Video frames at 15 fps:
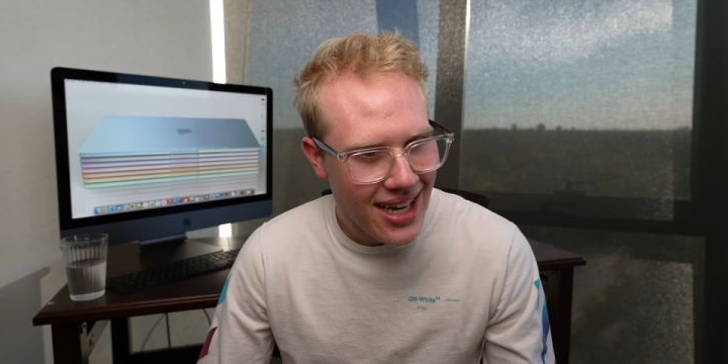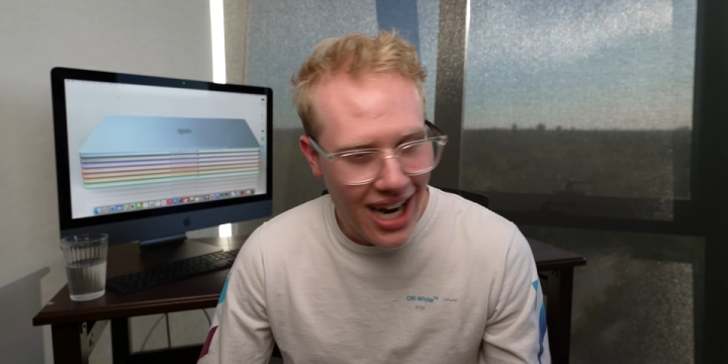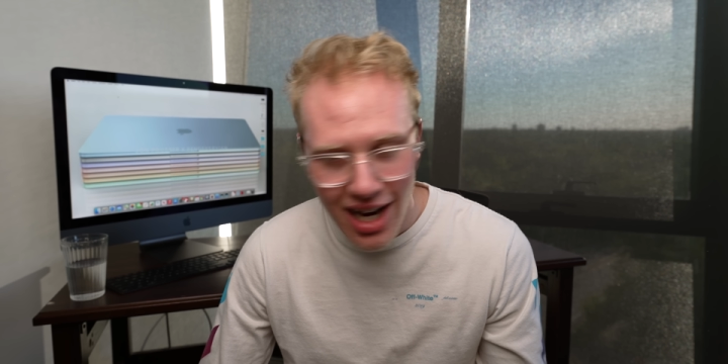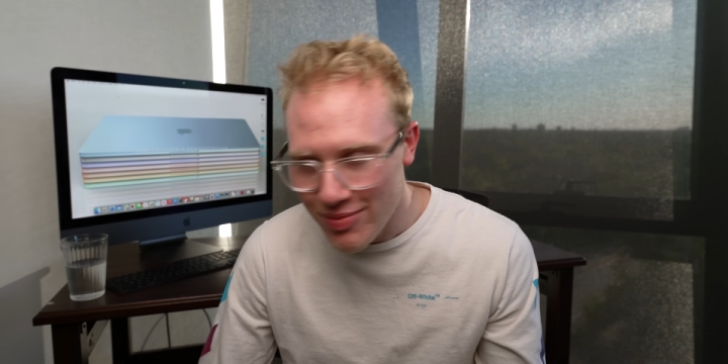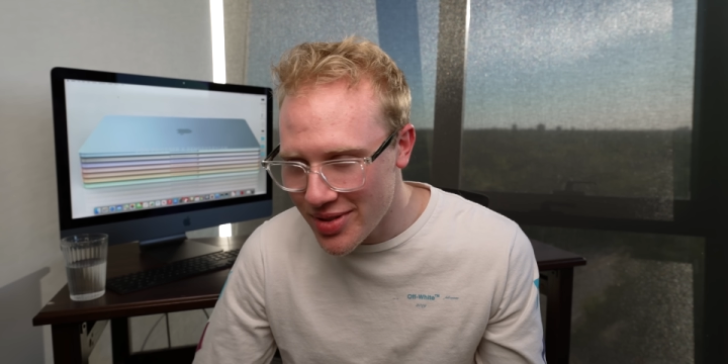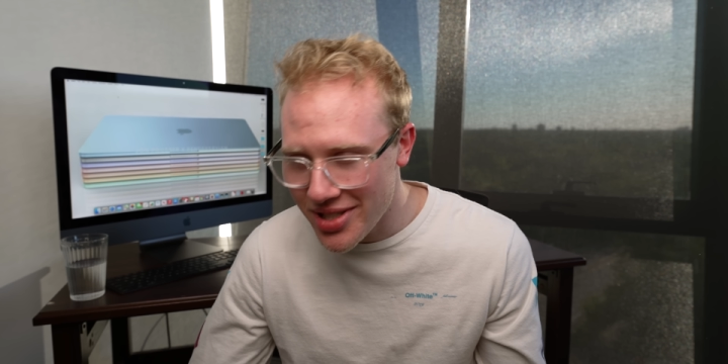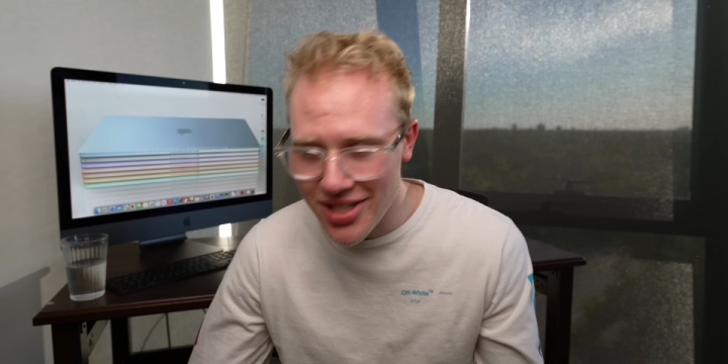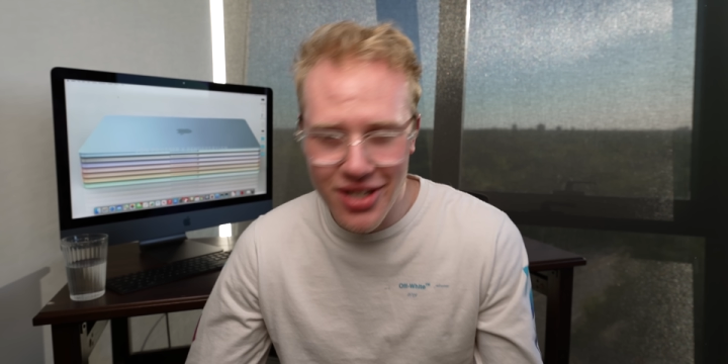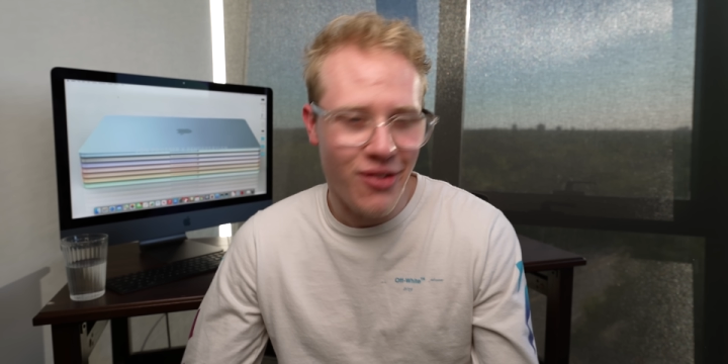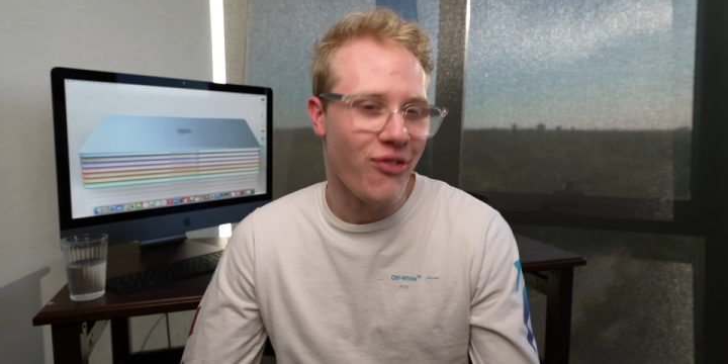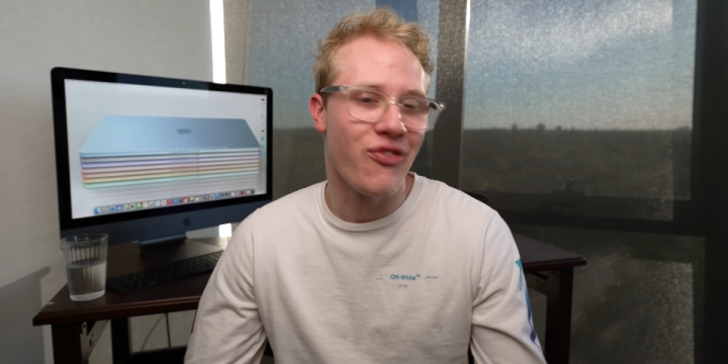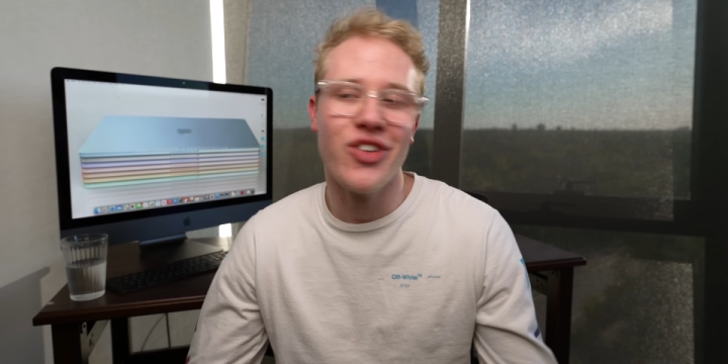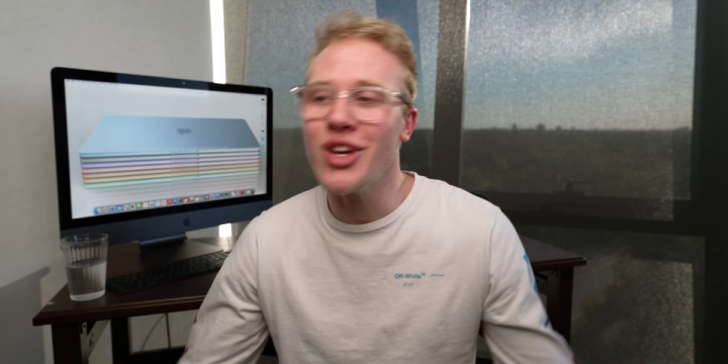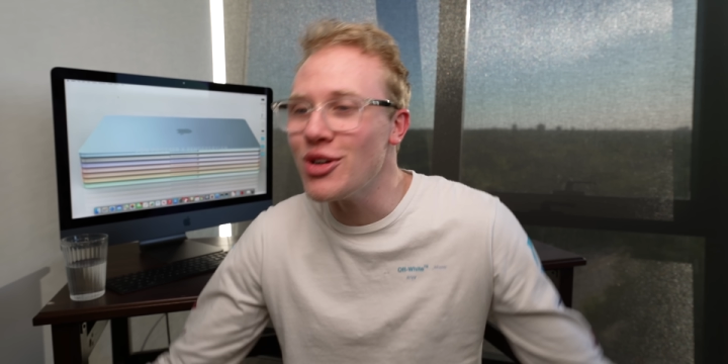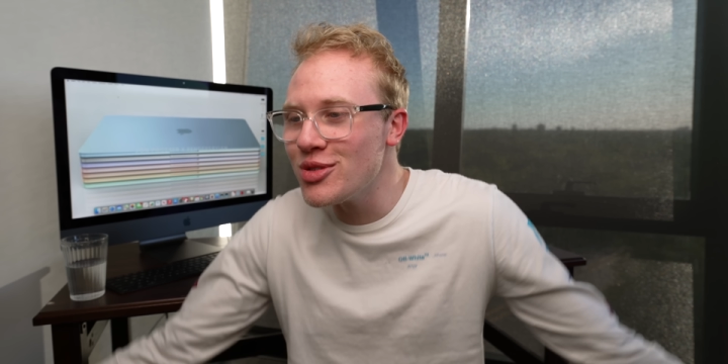I'm just
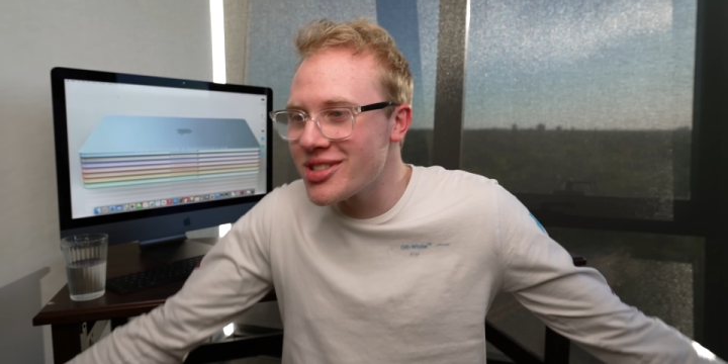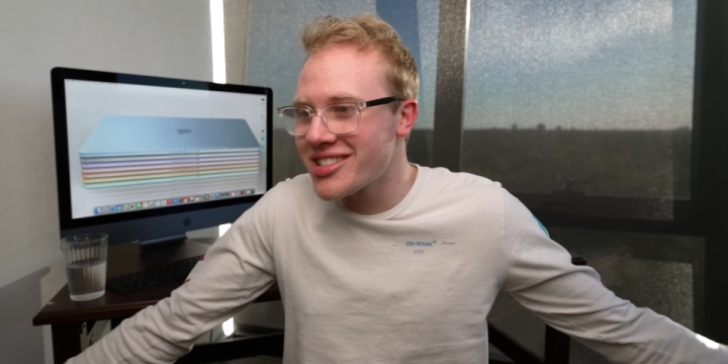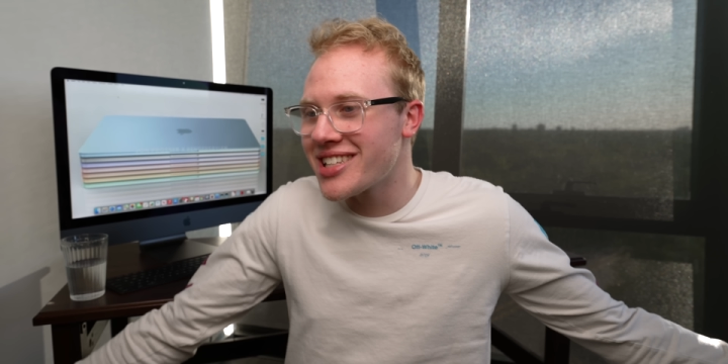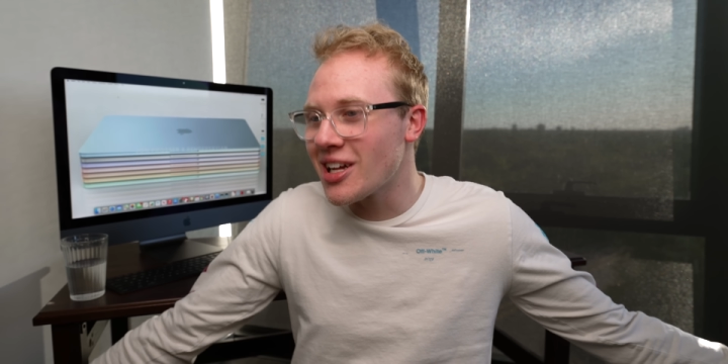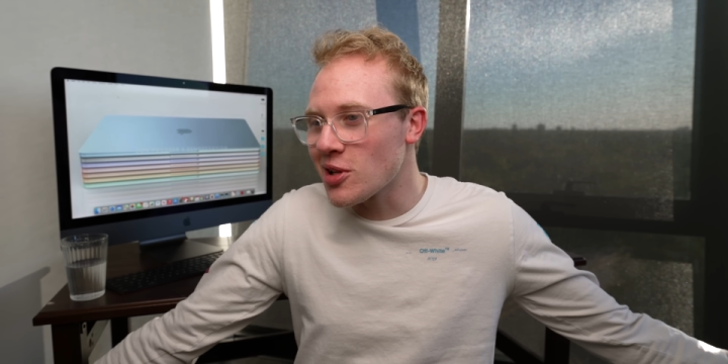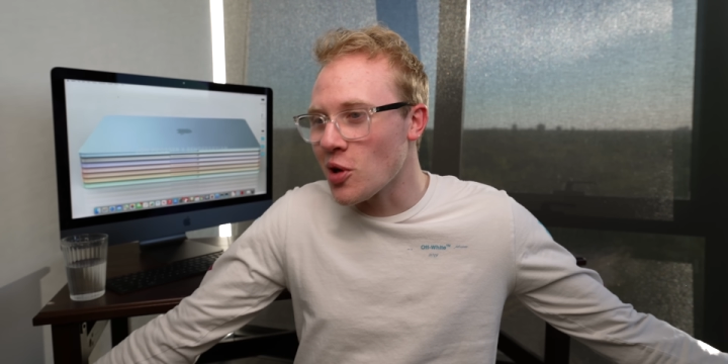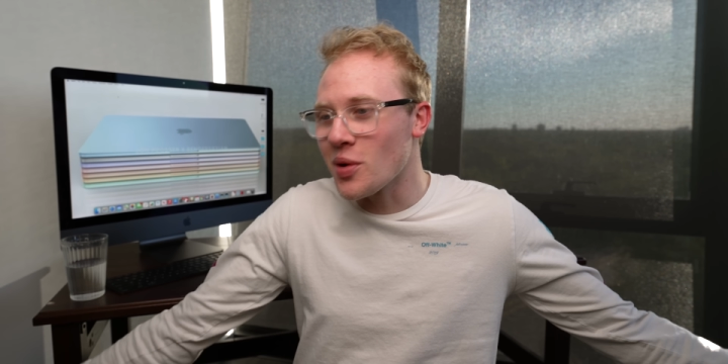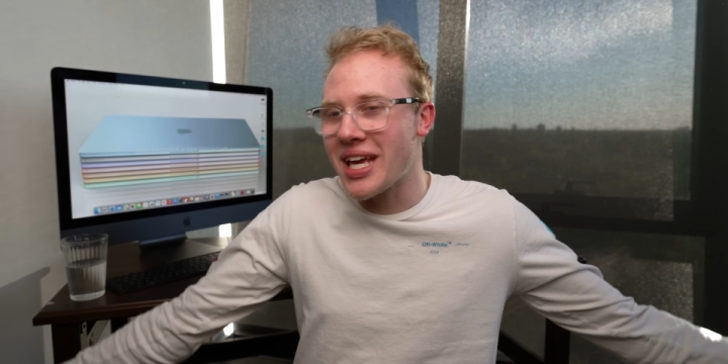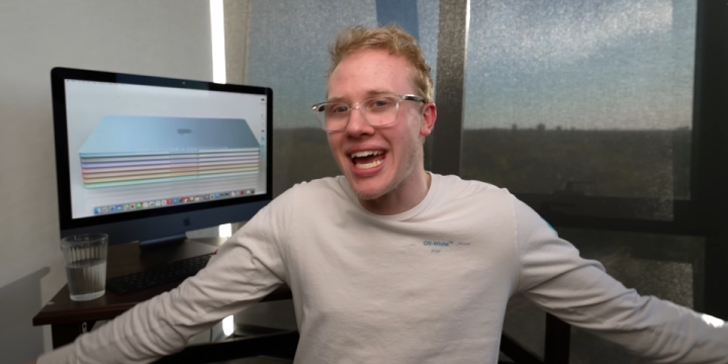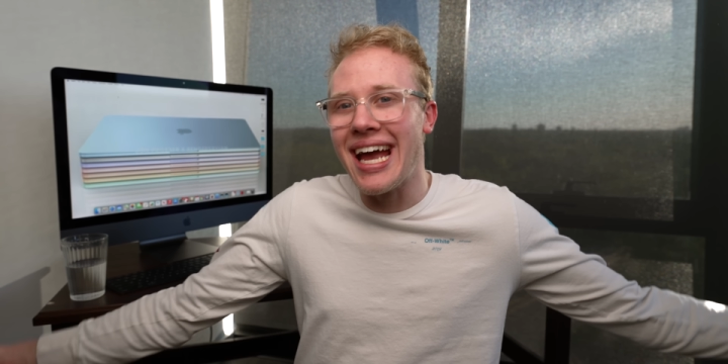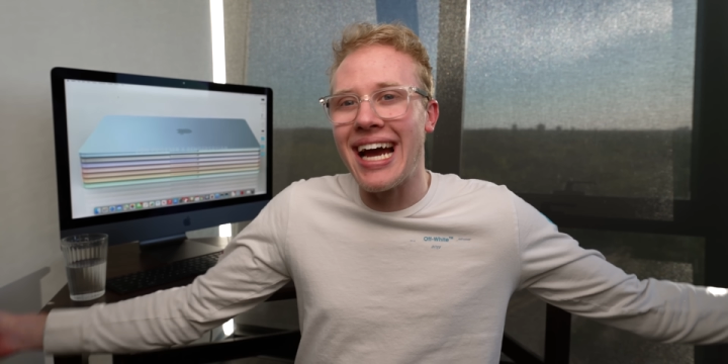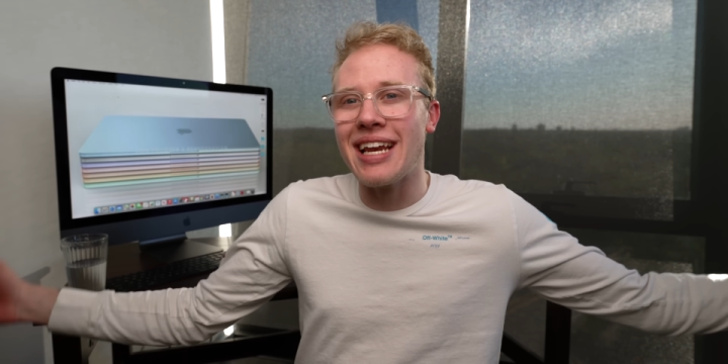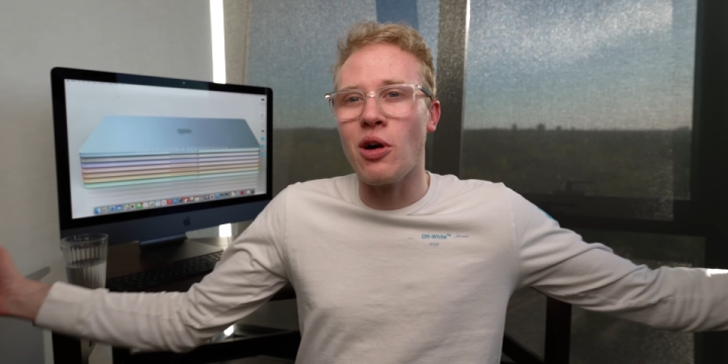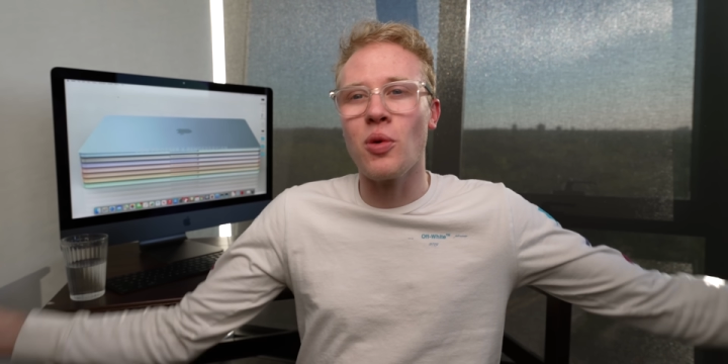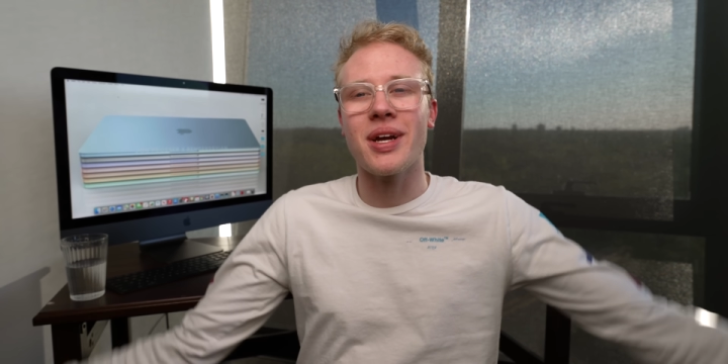confused still, okay?
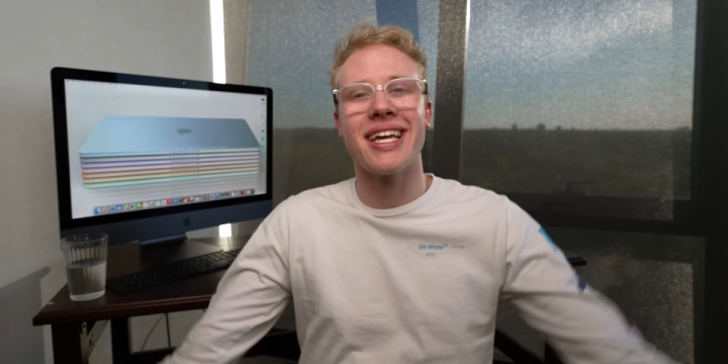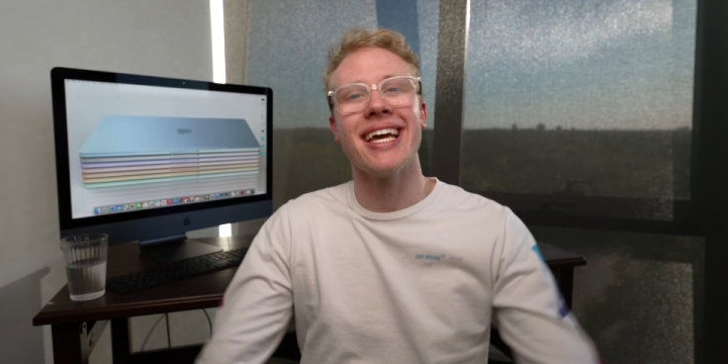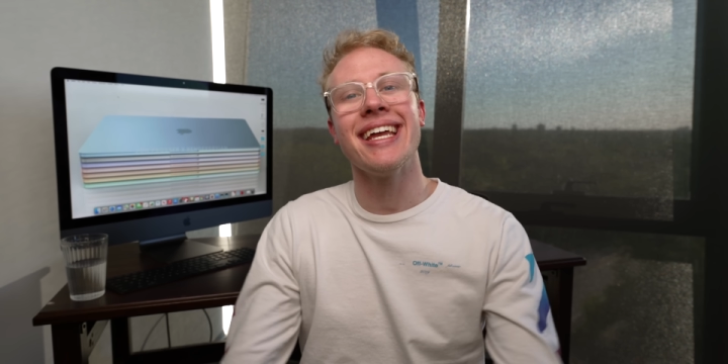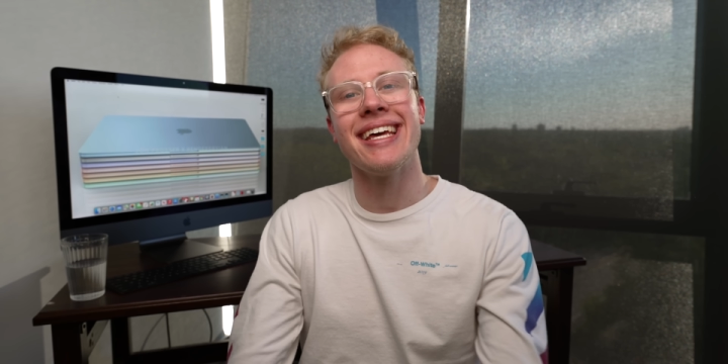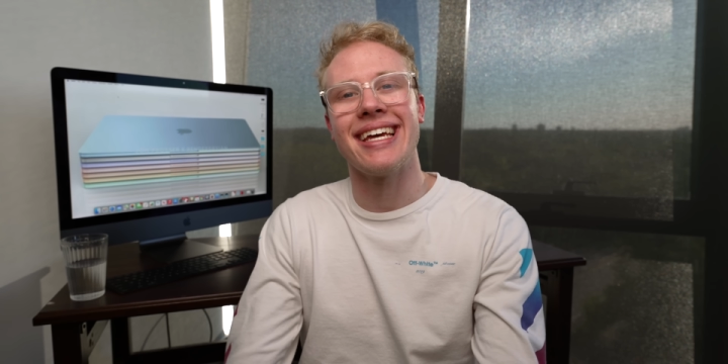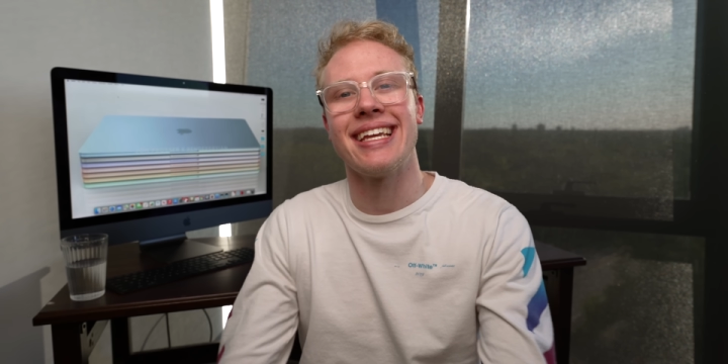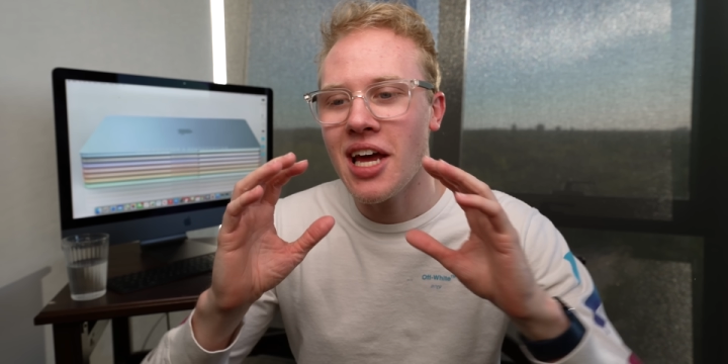I don't get it.